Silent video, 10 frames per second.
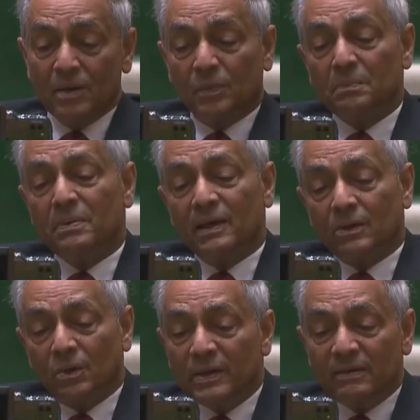would be a
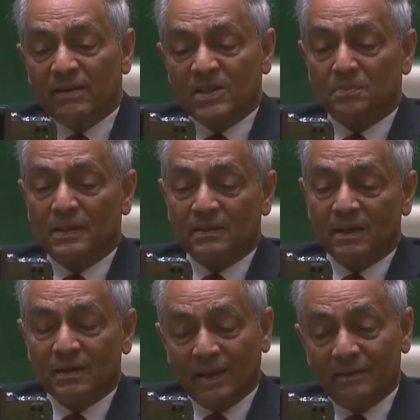good investment
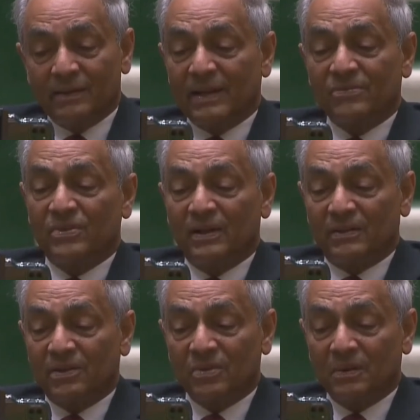in the next
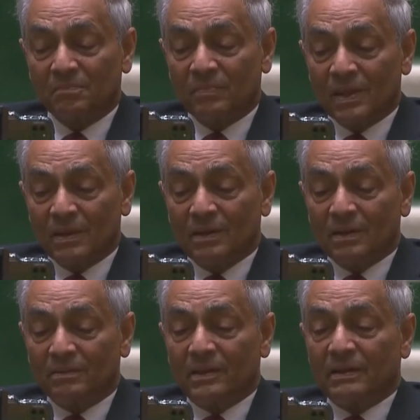generation.
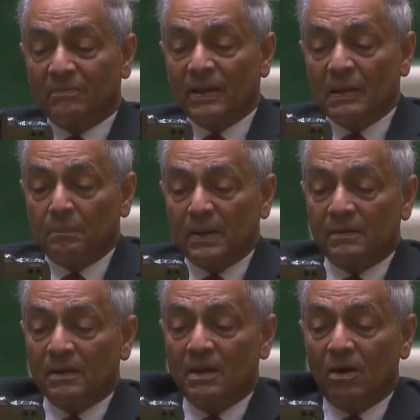The
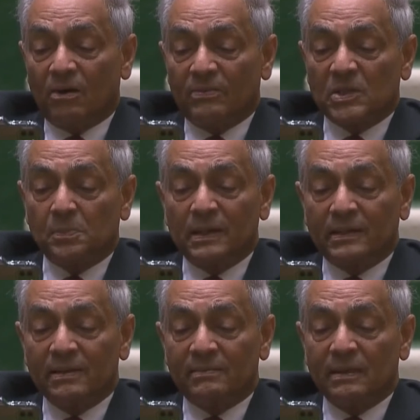development of
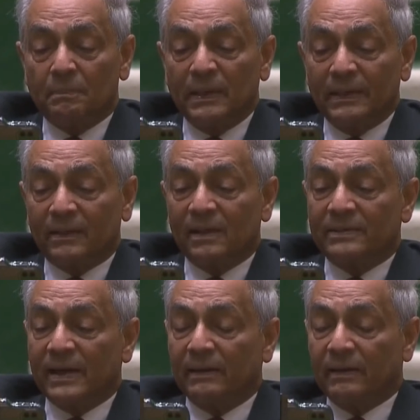expertise in the political,
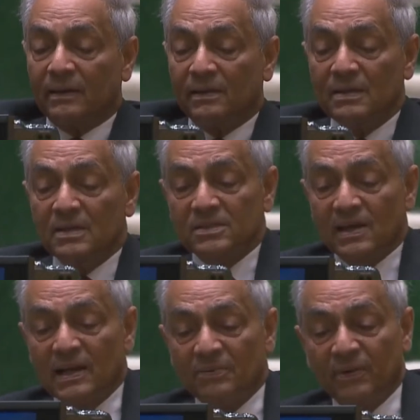technical,
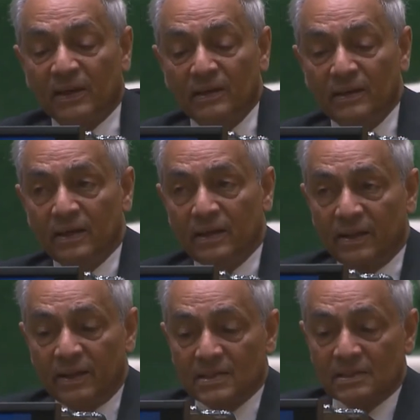scientific and legal
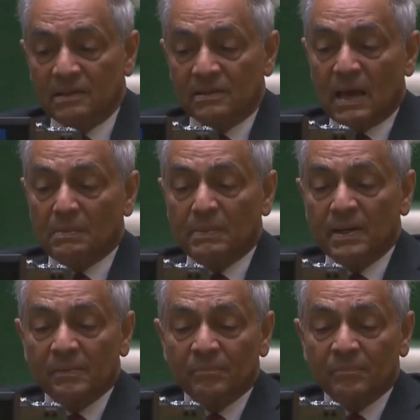areas of disarmament